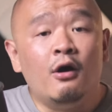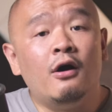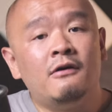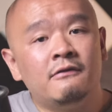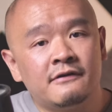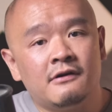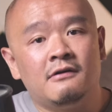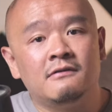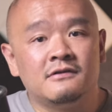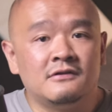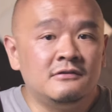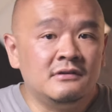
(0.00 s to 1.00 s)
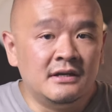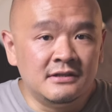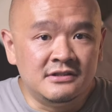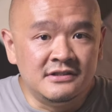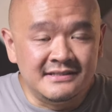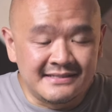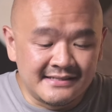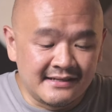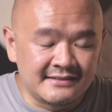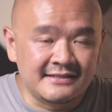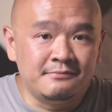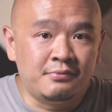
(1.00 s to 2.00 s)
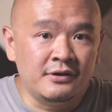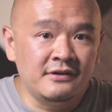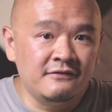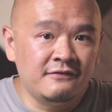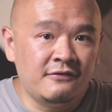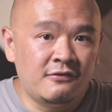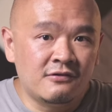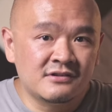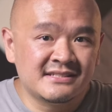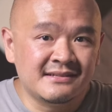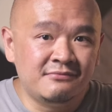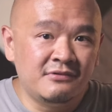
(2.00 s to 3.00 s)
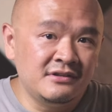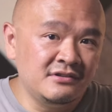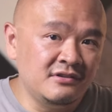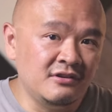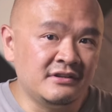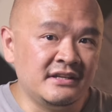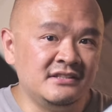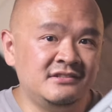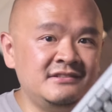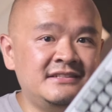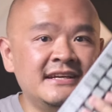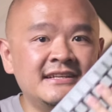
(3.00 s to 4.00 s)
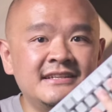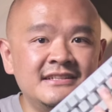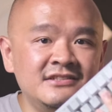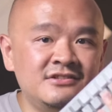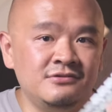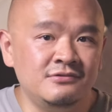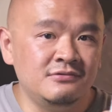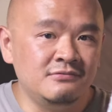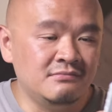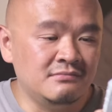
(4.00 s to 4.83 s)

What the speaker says: Overall though, a good starting point for someone looking to get into